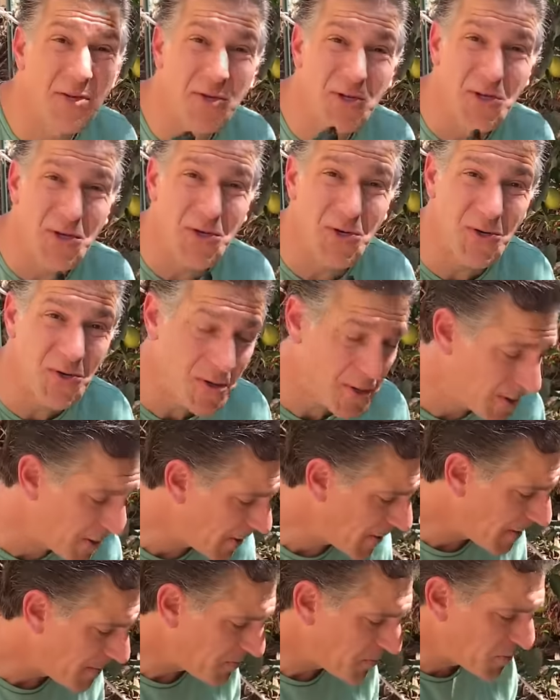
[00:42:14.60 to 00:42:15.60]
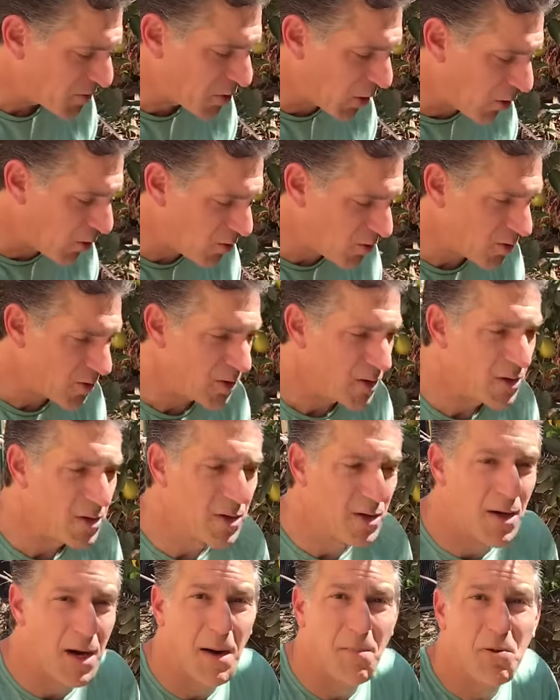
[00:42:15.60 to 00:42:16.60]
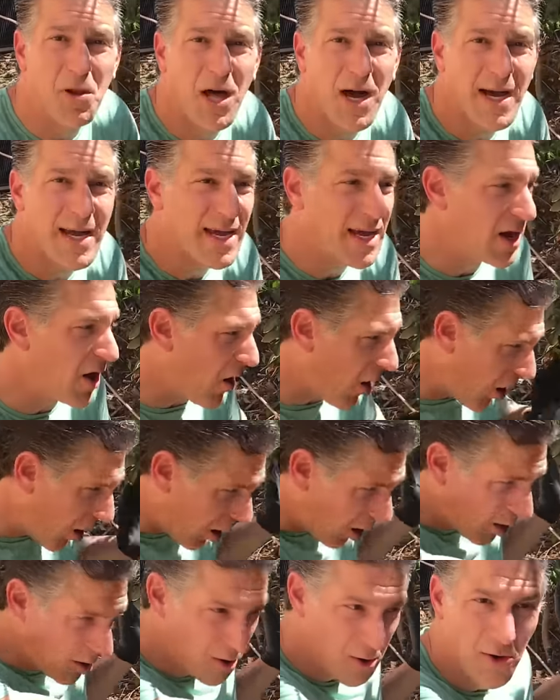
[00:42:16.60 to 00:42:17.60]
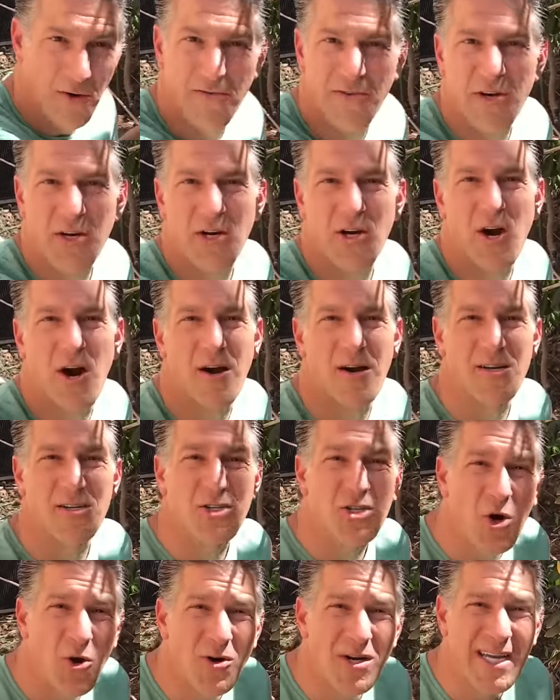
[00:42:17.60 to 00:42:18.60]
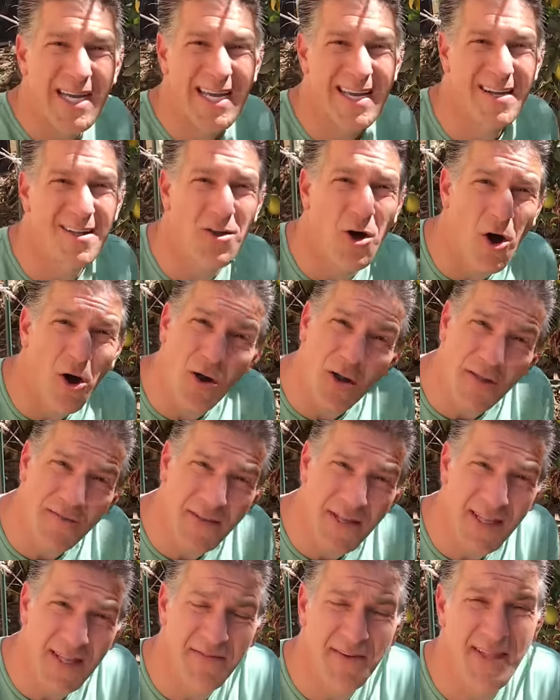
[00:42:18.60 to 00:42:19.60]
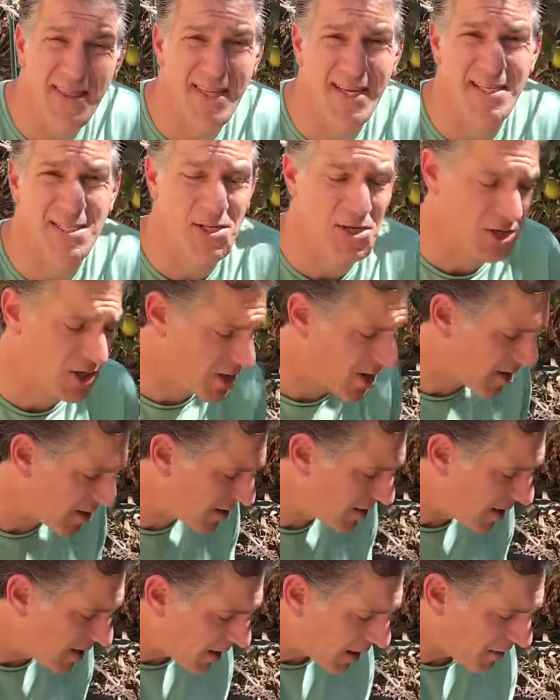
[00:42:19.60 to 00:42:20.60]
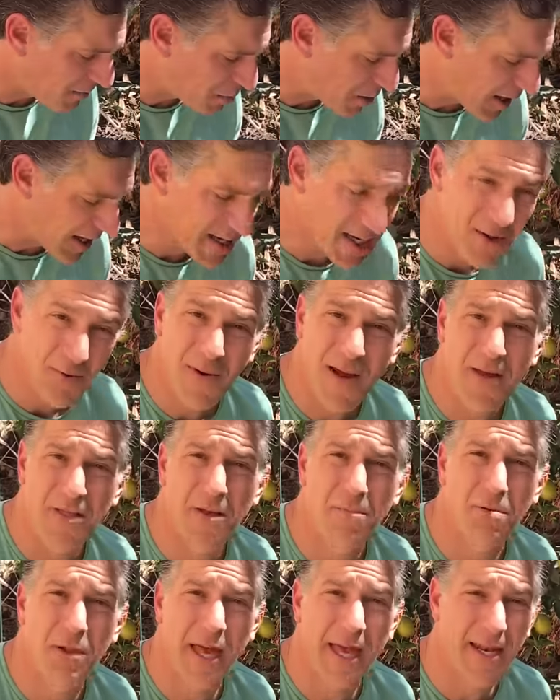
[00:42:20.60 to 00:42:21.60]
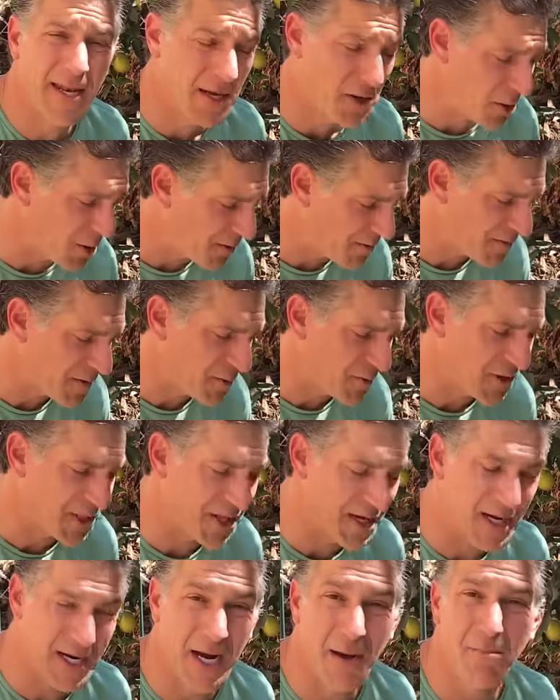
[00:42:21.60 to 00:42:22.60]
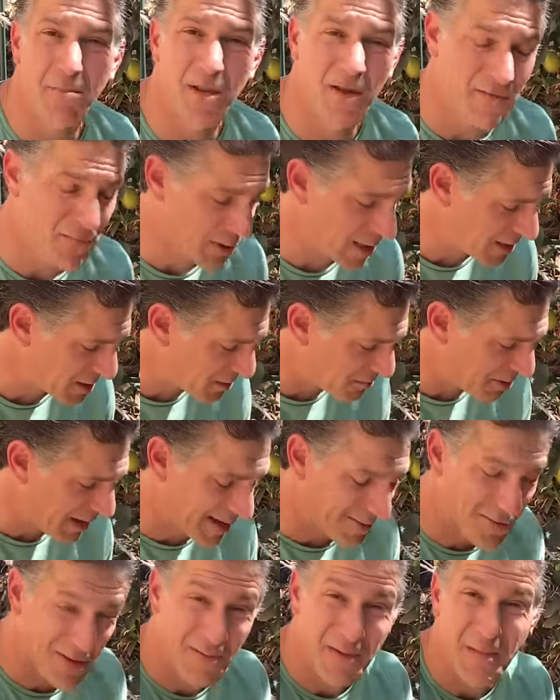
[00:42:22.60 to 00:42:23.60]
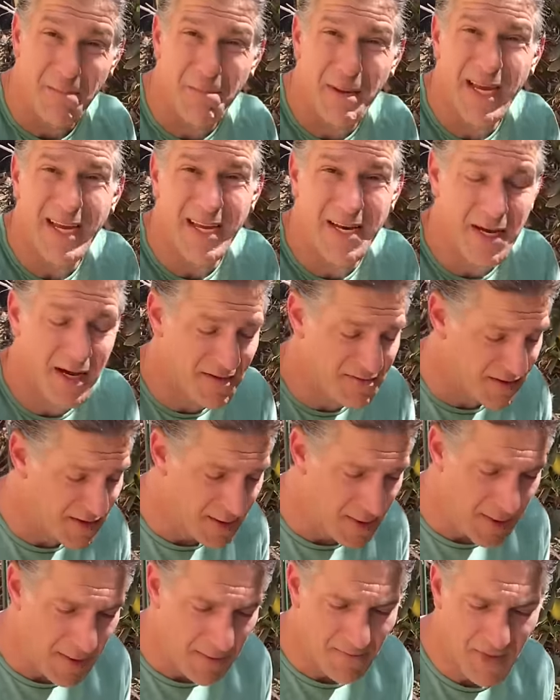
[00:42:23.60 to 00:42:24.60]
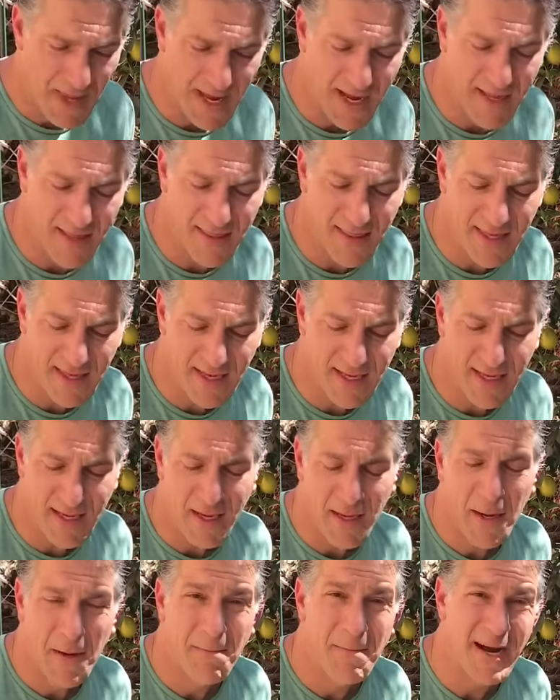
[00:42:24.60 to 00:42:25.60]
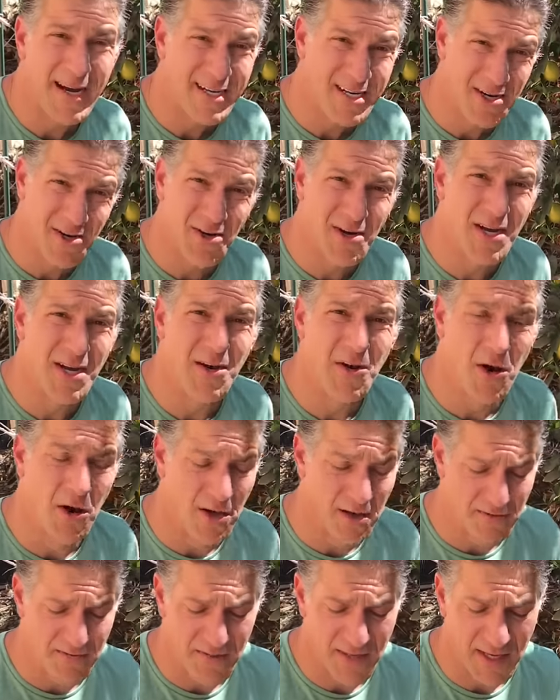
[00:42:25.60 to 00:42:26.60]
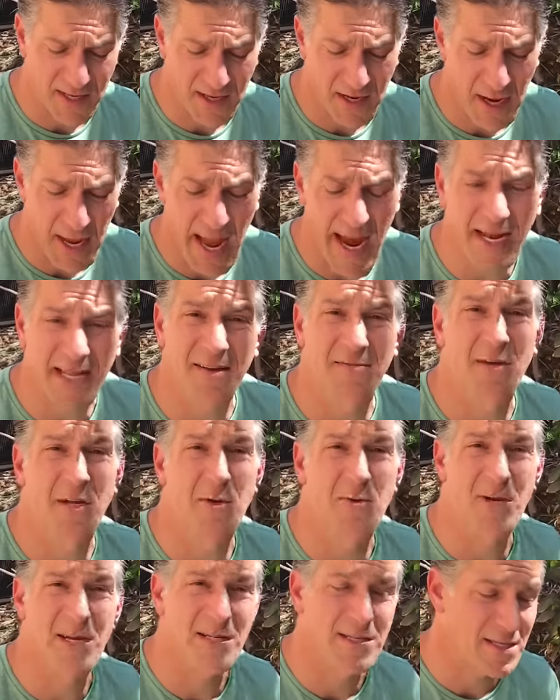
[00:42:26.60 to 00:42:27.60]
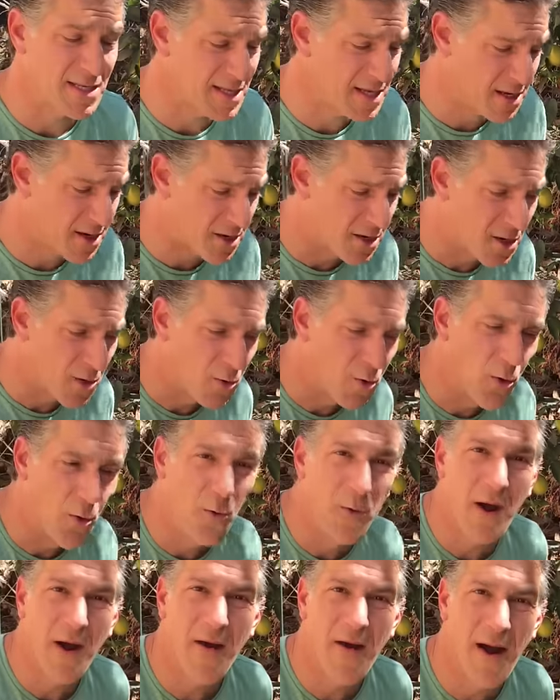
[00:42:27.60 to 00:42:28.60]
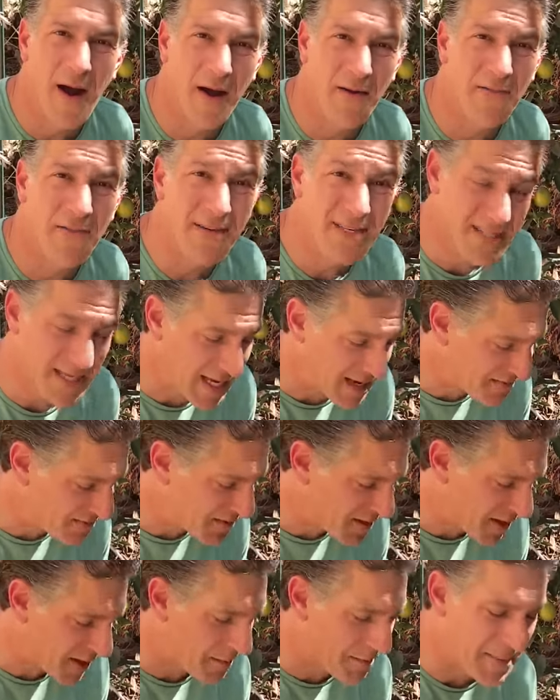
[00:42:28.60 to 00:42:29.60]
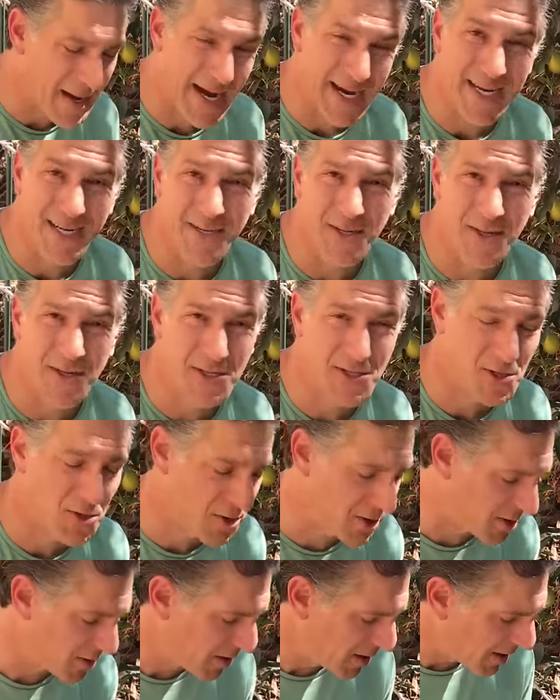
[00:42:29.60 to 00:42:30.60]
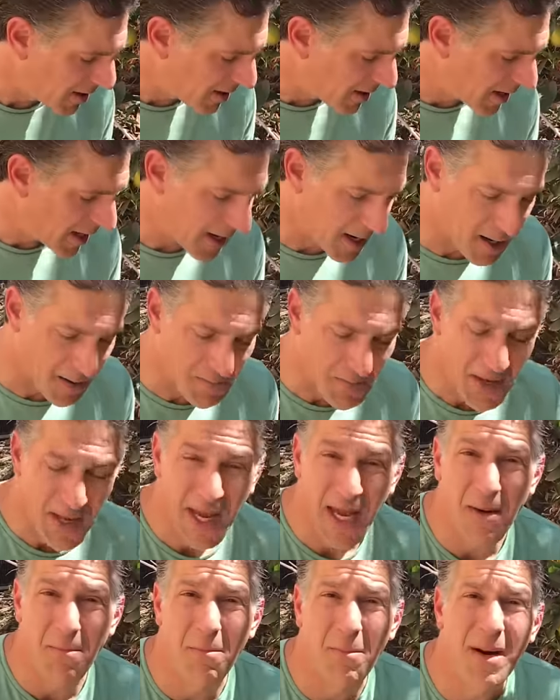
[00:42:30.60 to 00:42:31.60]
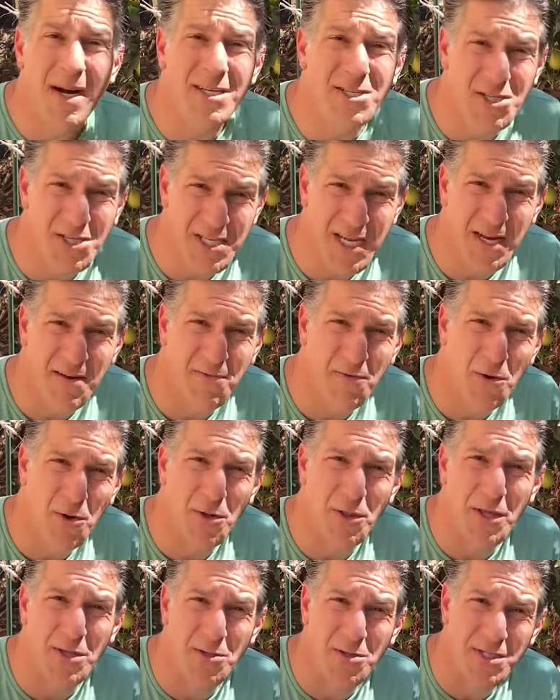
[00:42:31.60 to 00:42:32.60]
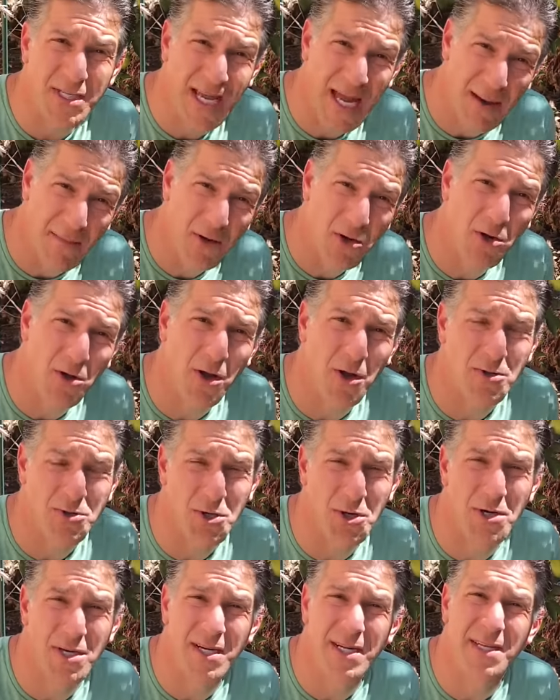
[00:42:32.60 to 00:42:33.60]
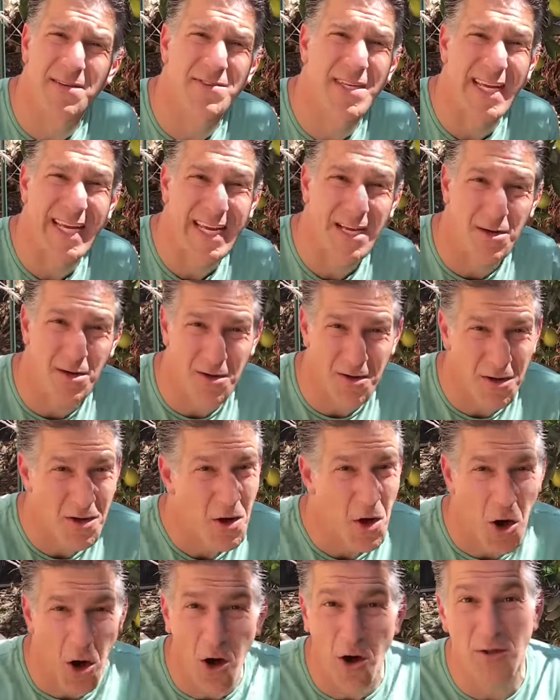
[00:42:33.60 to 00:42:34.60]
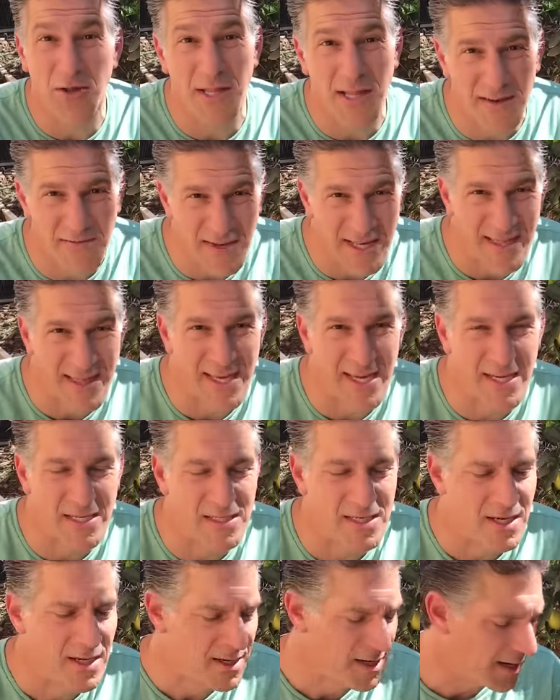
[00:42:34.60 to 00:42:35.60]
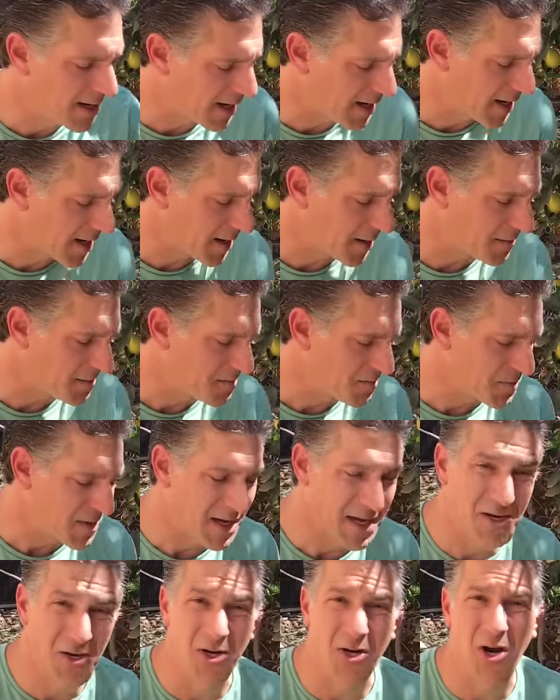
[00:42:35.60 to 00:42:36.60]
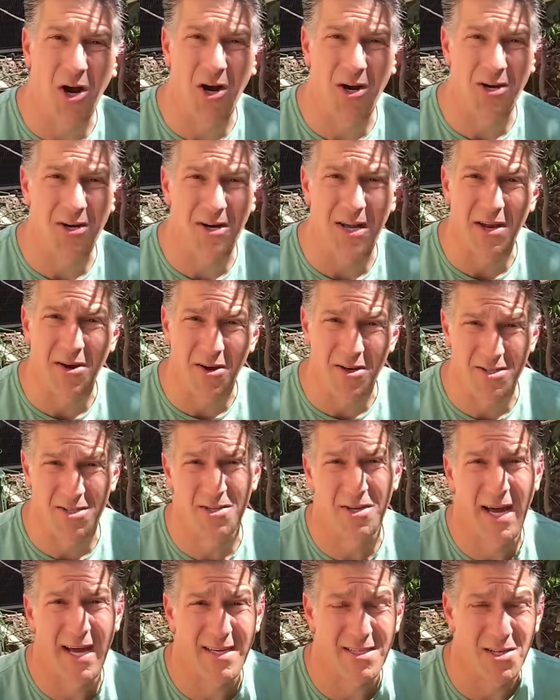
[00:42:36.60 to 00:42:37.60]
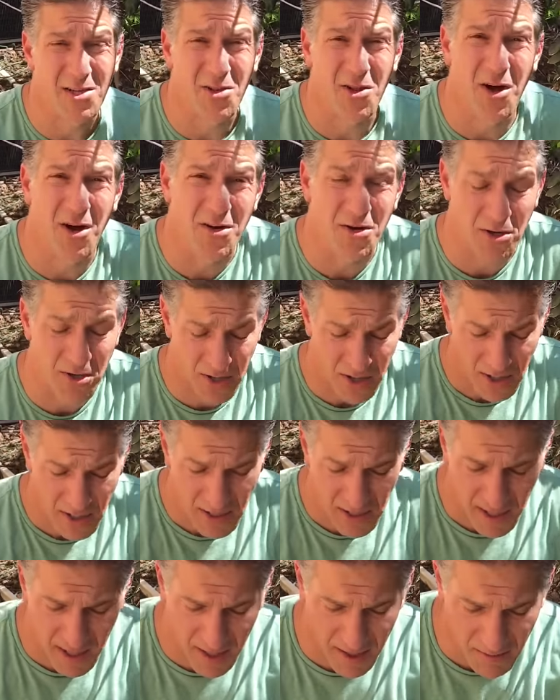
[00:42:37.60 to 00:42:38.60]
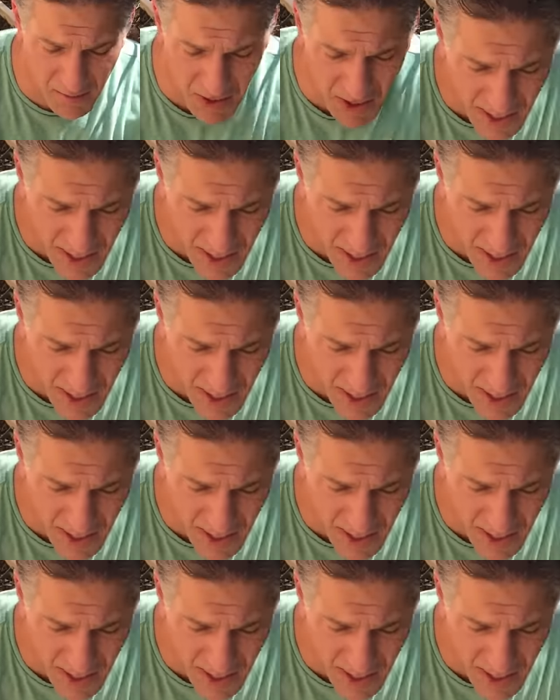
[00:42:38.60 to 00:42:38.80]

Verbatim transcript: you do, don't apply it all over your garden. Don't kill all of the living things in your garden. Apply it around the plant, and hopefully within a couple of weeks your plant will be big enough and the bacteria and all of the active ingredients in there will wear off safely back into the soil. Um, and much safer than those chemical alternatives that kill all the living things um, in your garden, and also has a longer um,